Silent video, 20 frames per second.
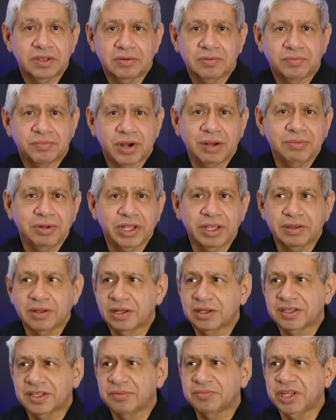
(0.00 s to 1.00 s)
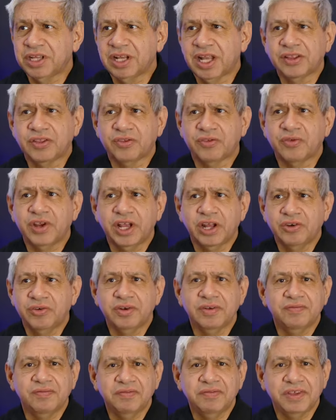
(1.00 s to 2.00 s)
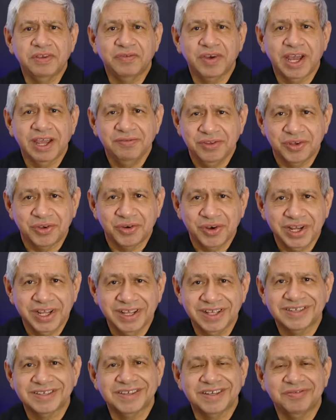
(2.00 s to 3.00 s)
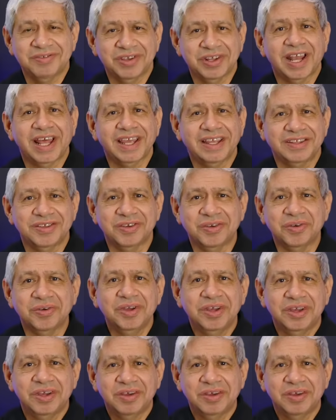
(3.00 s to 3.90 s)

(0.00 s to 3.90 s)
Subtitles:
probably something like 355 degrees if you'd like to,